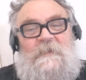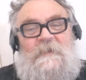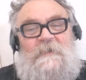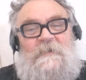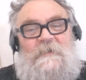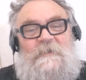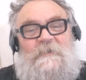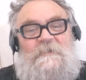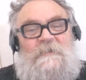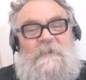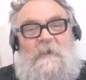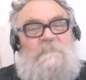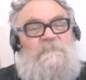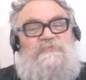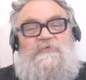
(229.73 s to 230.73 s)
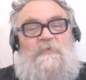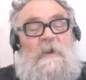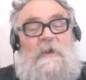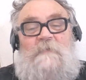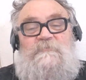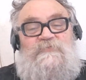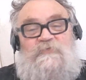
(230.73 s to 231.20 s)
Uh, I'm sure
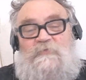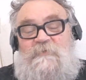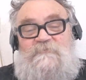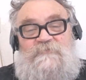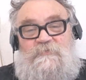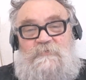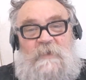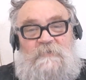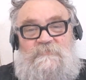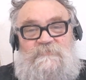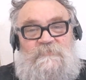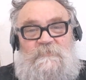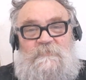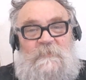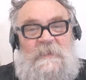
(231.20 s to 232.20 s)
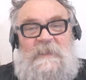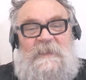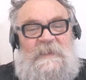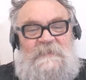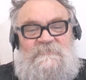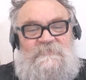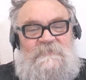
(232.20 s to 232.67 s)
I'm sure if you go to
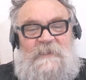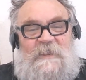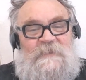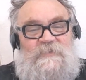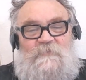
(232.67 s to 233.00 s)
internet,